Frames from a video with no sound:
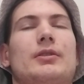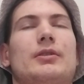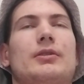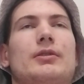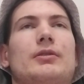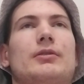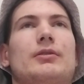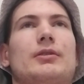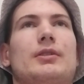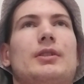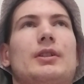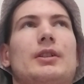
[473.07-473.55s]

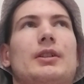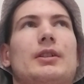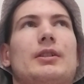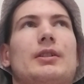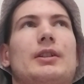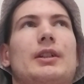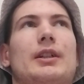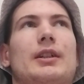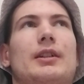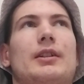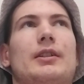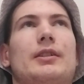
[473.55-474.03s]
during like
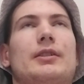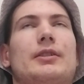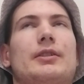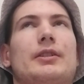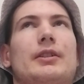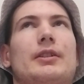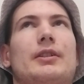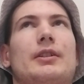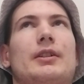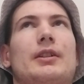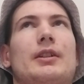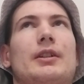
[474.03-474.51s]
8th
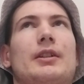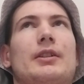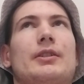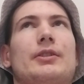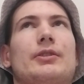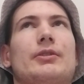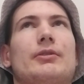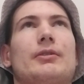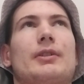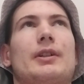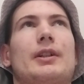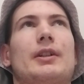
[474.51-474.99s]
and
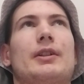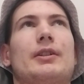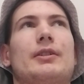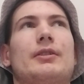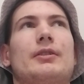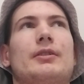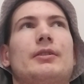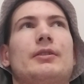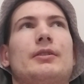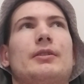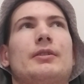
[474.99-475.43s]
ninth grade.